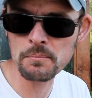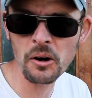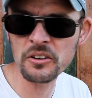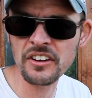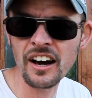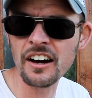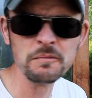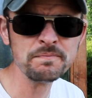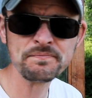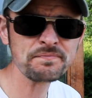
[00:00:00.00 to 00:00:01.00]
a box at
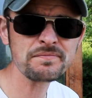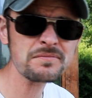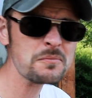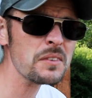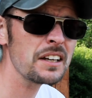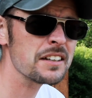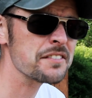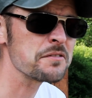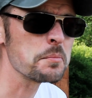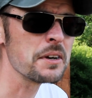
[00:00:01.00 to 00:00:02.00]
home. They're
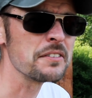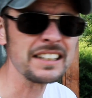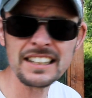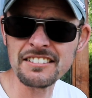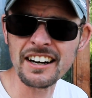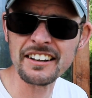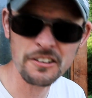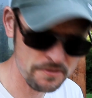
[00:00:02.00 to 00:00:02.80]
having a bit of a clear out, and